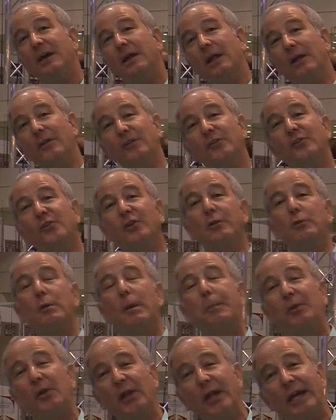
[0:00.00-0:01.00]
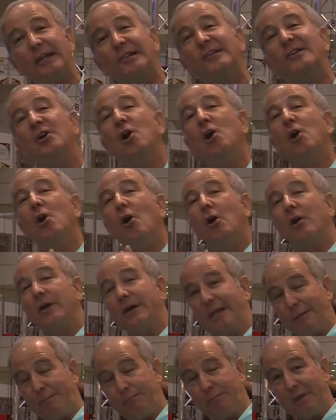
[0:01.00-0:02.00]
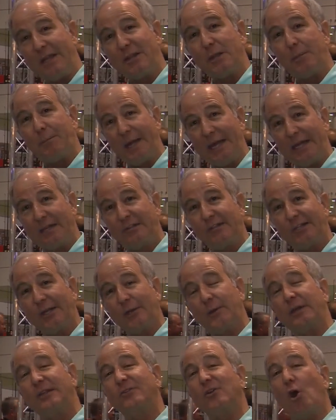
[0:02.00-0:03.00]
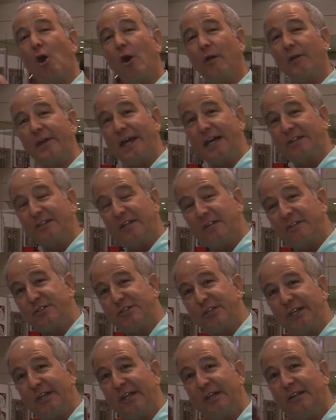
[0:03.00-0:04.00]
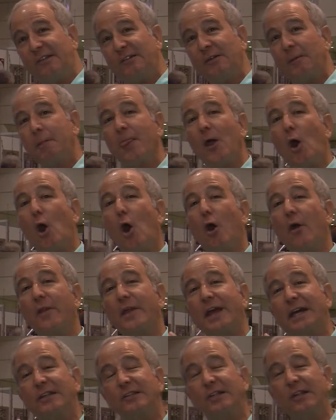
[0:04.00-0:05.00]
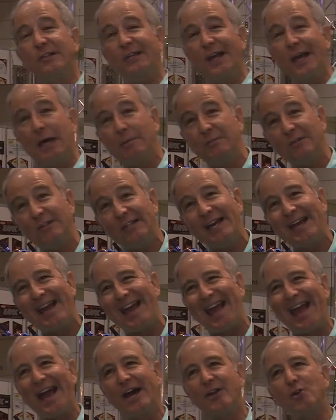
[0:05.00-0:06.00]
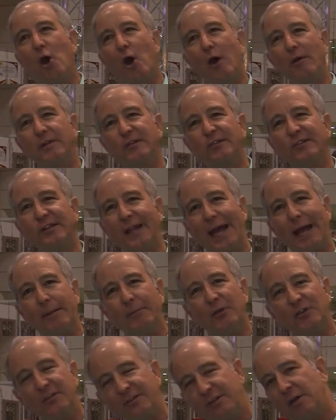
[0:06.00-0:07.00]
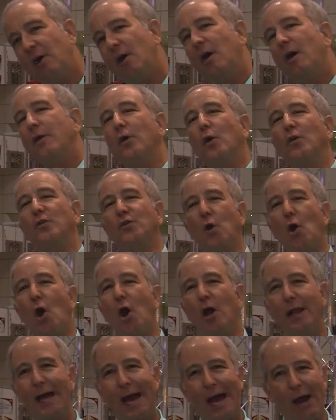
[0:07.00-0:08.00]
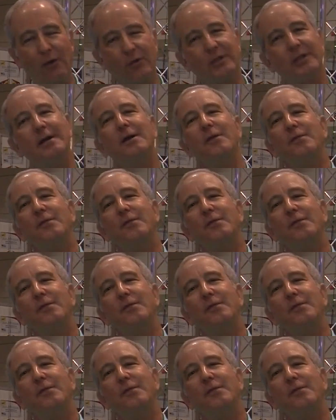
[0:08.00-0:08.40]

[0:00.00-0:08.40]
Now, this is going to replace in the PENN series all the SSGs, all the SSMs, and all the slammers. Those are all out.